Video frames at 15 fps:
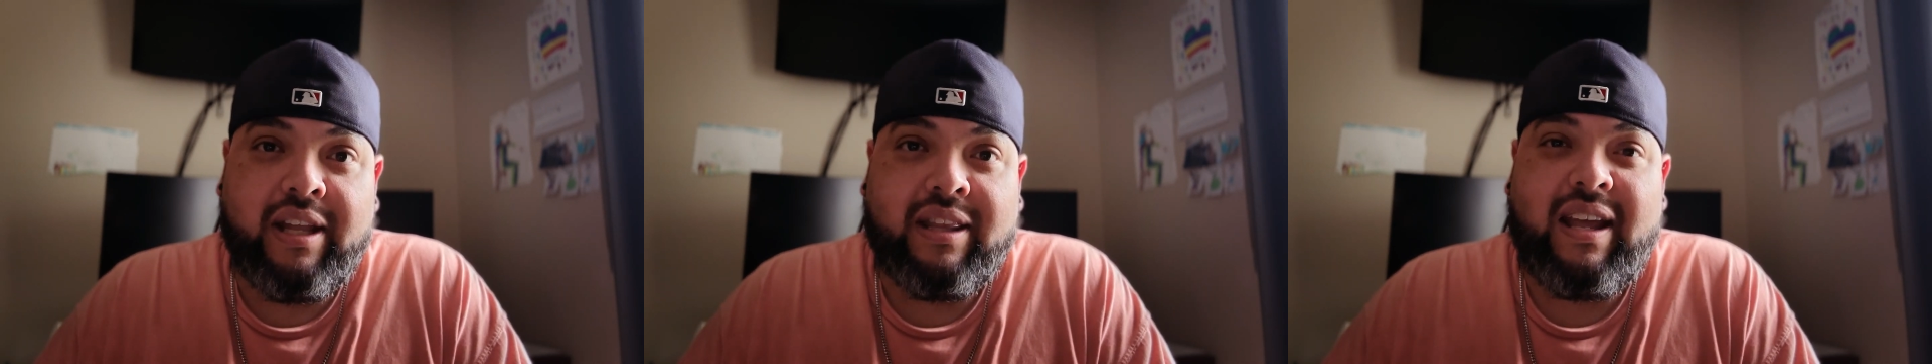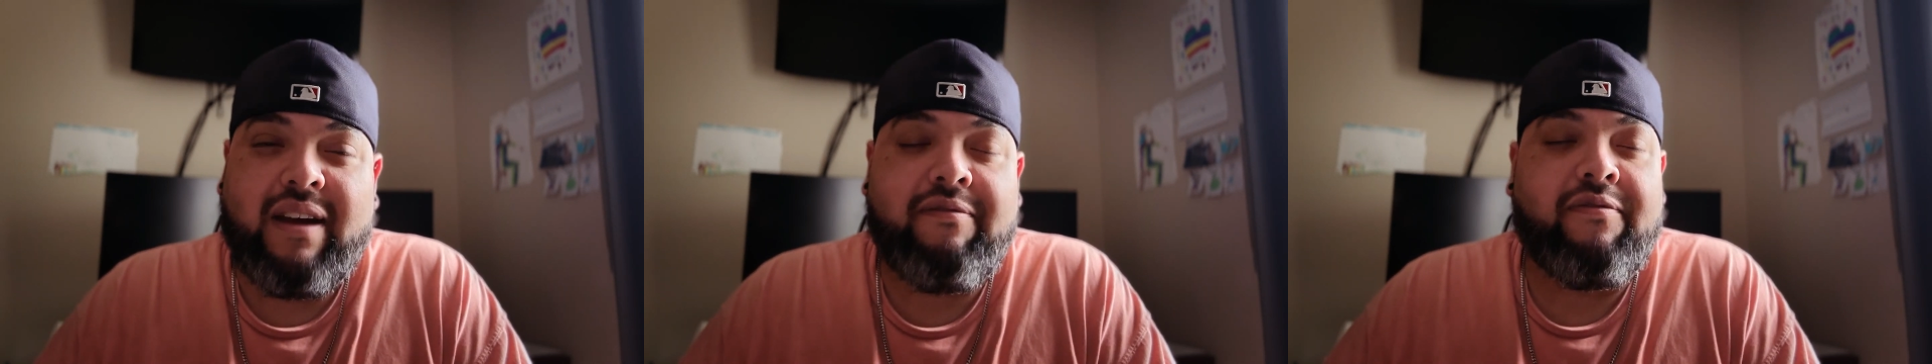
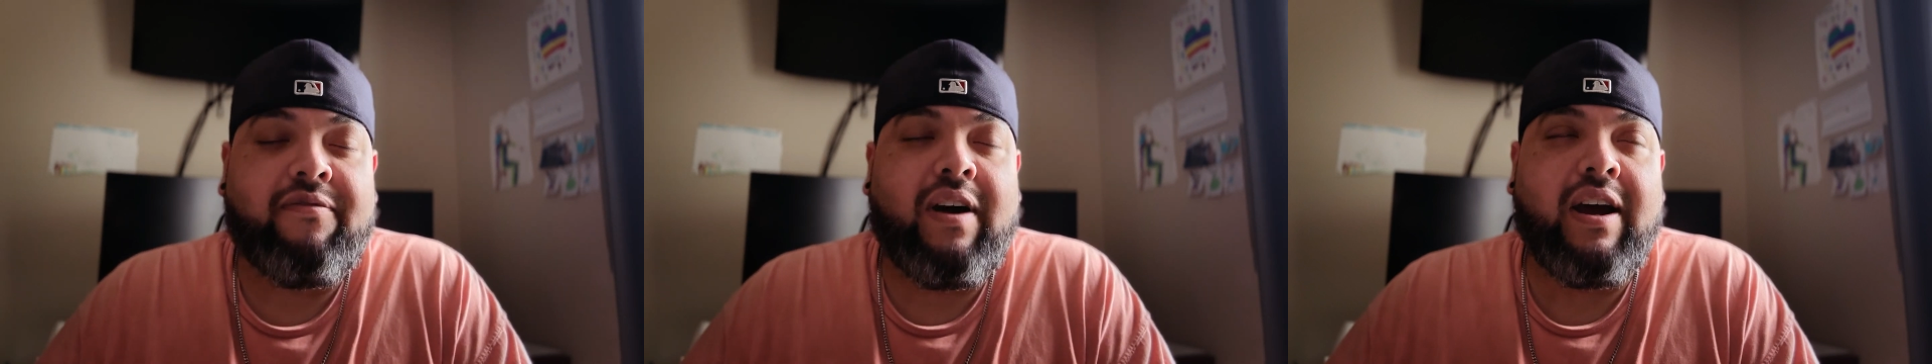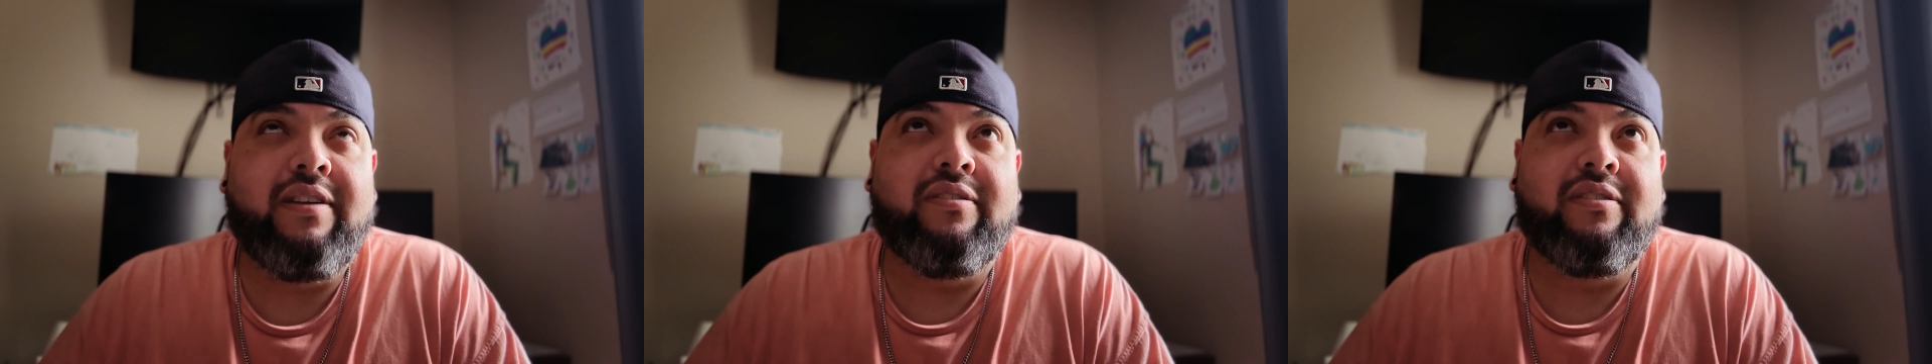get that
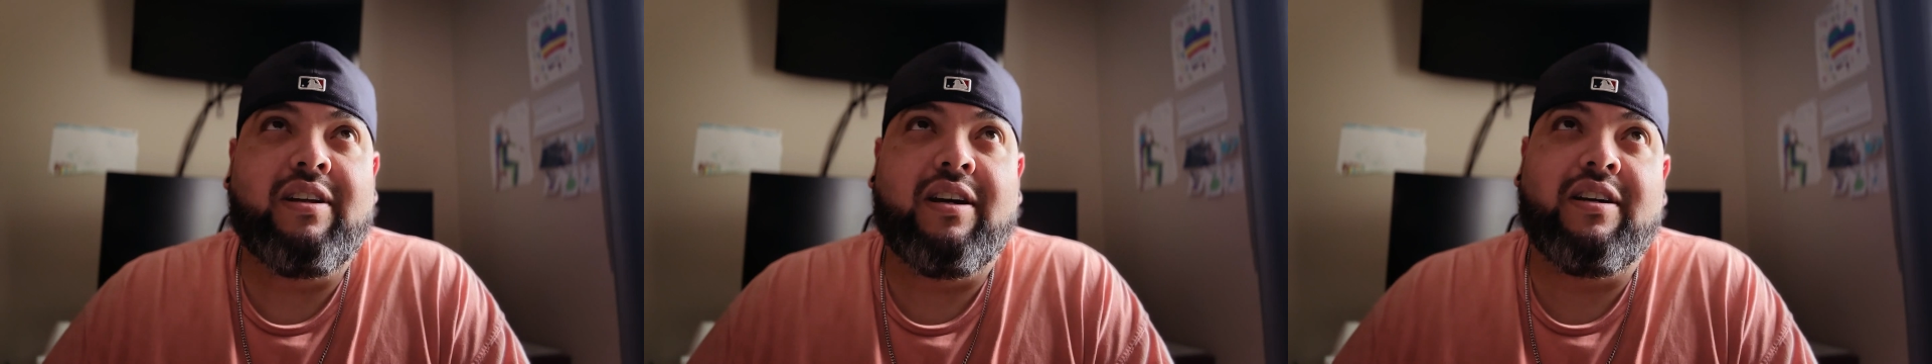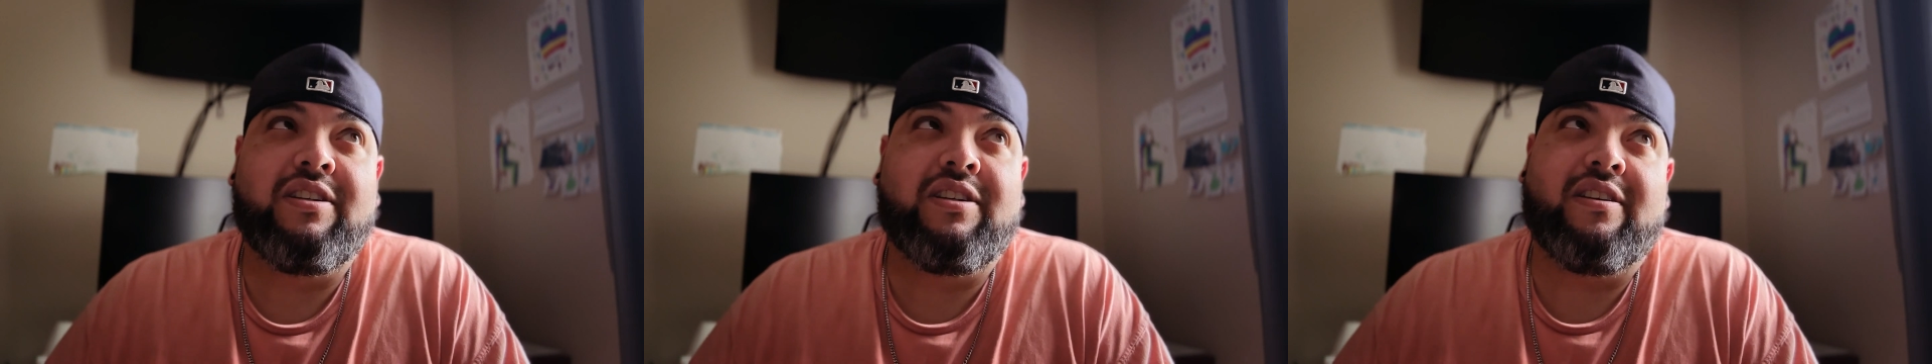final
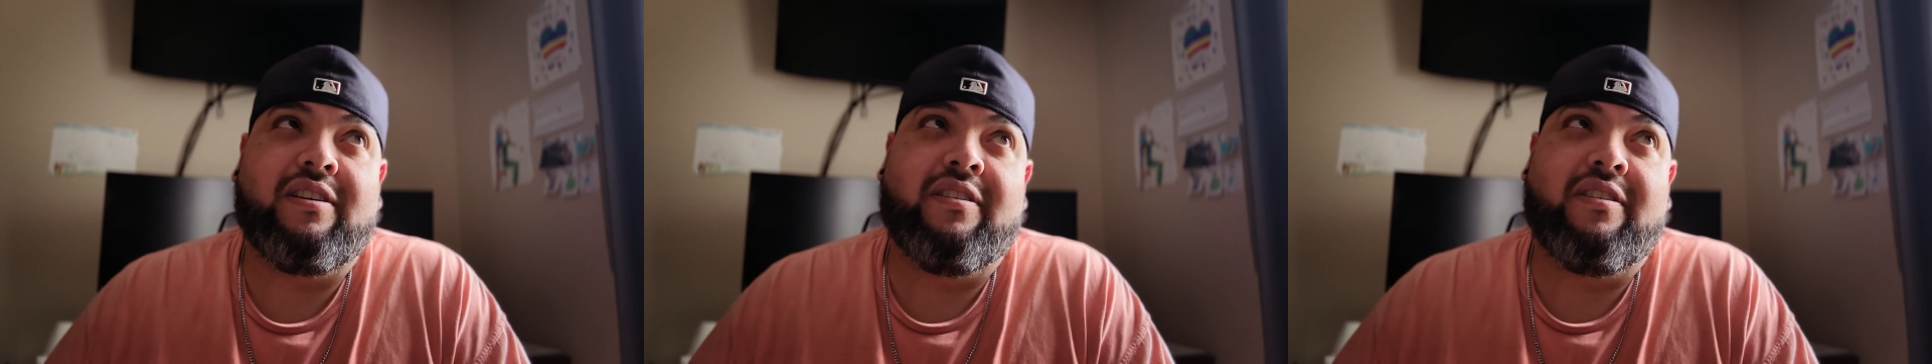touch